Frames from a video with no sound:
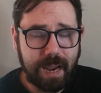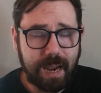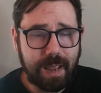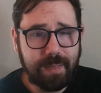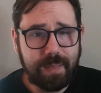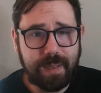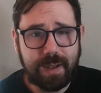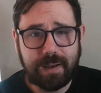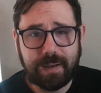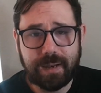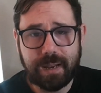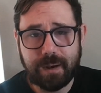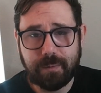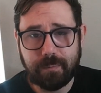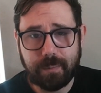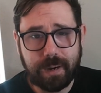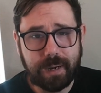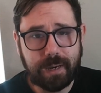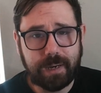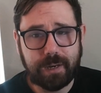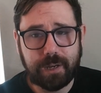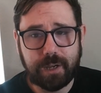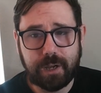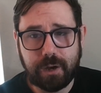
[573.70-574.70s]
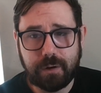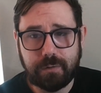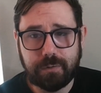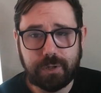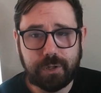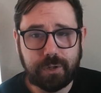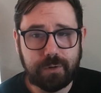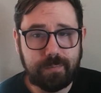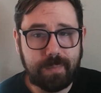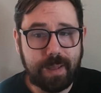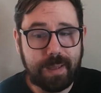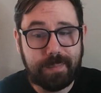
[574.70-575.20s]
and then get ready to go
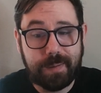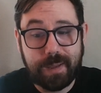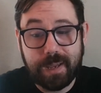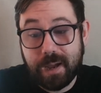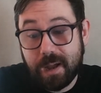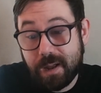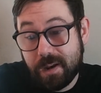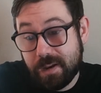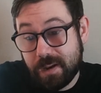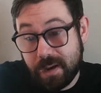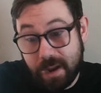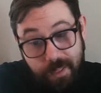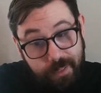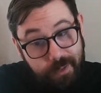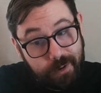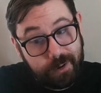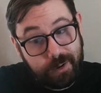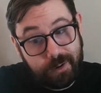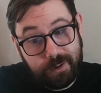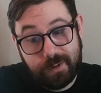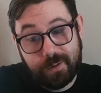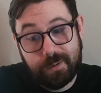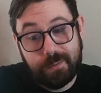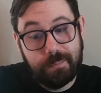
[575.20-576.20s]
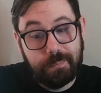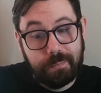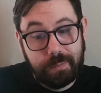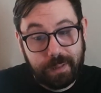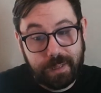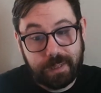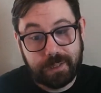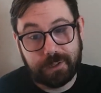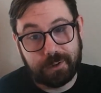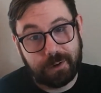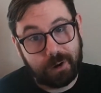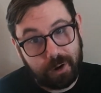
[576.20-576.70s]
to maybe another
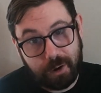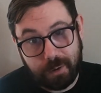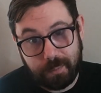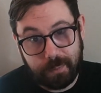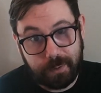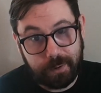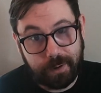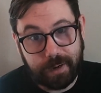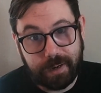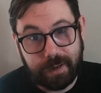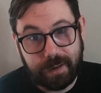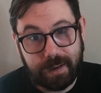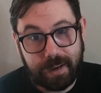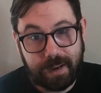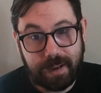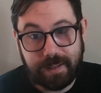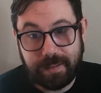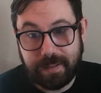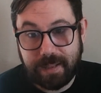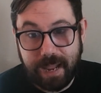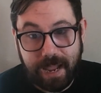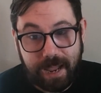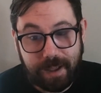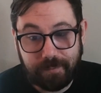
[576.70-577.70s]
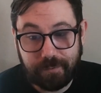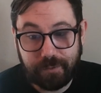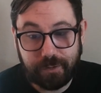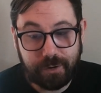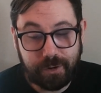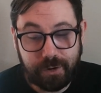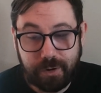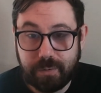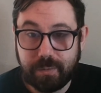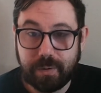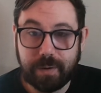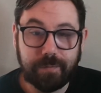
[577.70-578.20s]
Blitz armory in the
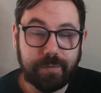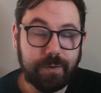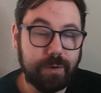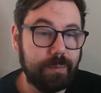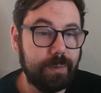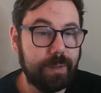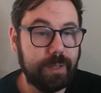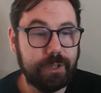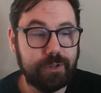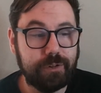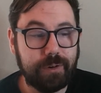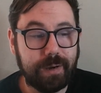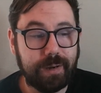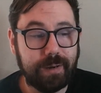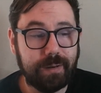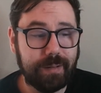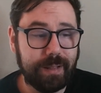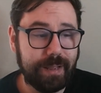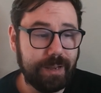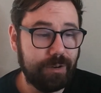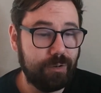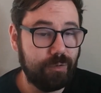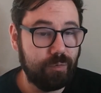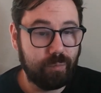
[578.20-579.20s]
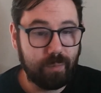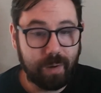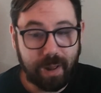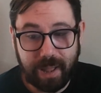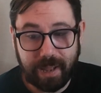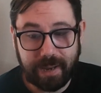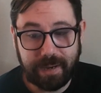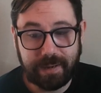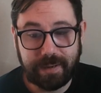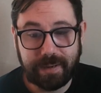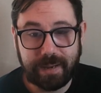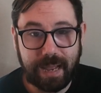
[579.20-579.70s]
afternoon. If you're really trying to like
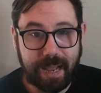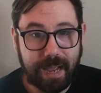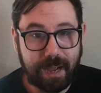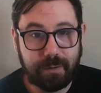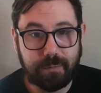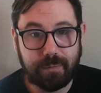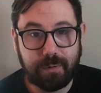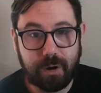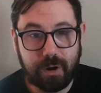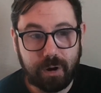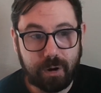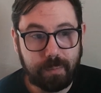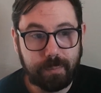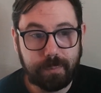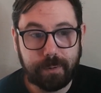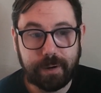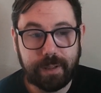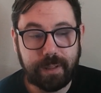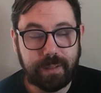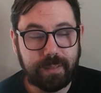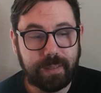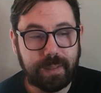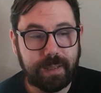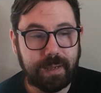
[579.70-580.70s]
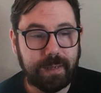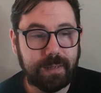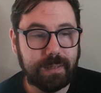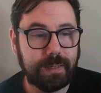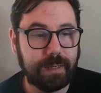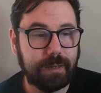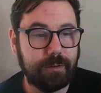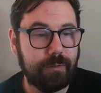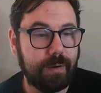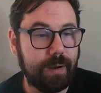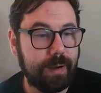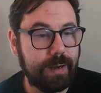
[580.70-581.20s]
grind out armory things,
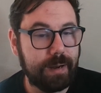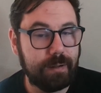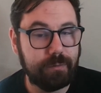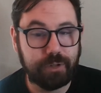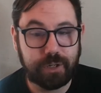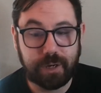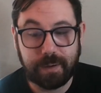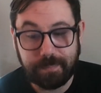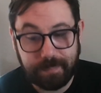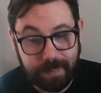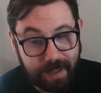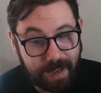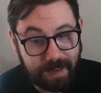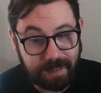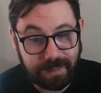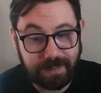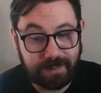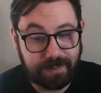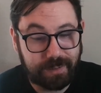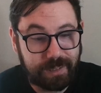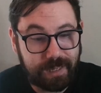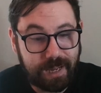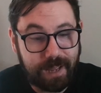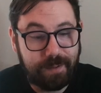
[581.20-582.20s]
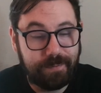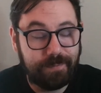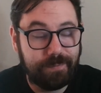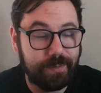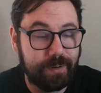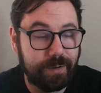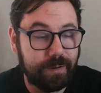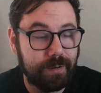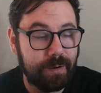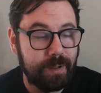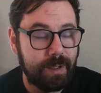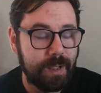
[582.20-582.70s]
like grind out gem packs or stuff,
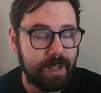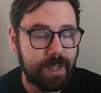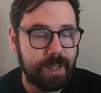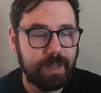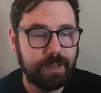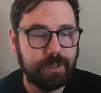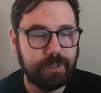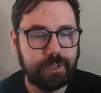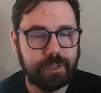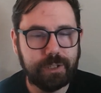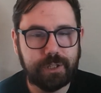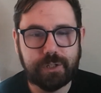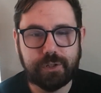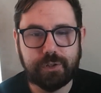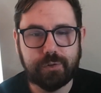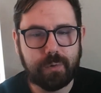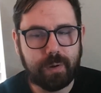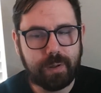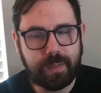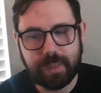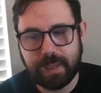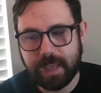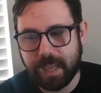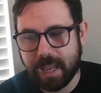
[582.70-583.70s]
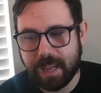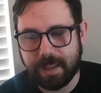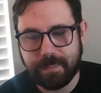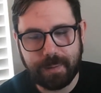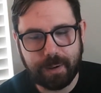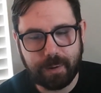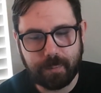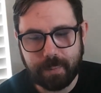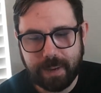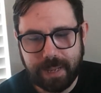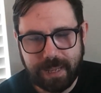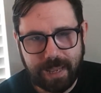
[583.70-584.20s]
or just enjoy the game
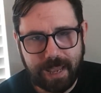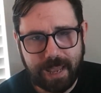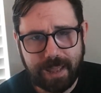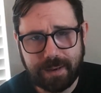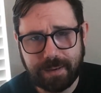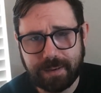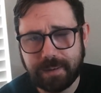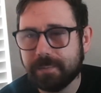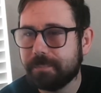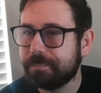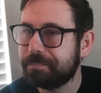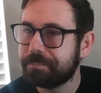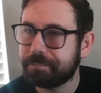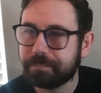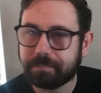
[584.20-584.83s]
on a weekend,